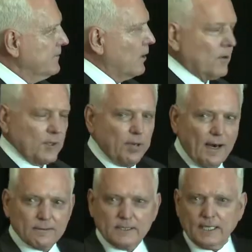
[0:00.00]
of all the
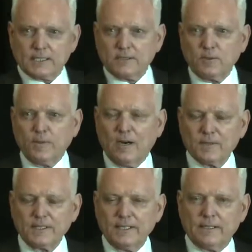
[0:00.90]
politics of
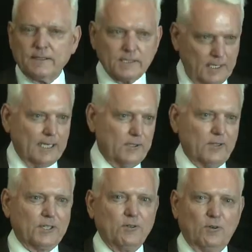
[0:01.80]
Obamacare, it's not going
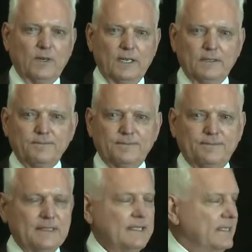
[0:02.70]
to go away.
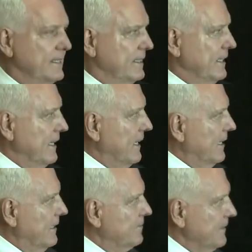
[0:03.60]

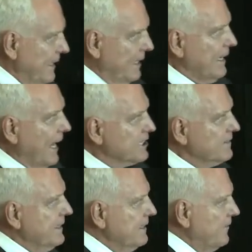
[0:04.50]
And
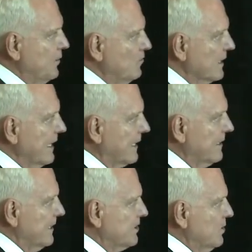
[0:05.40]
actually, if you look at
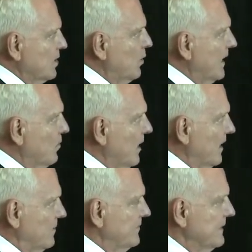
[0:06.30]
it, it's doing quite
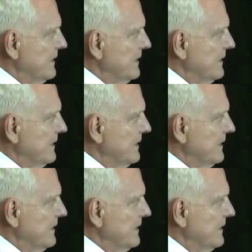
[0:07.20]
well.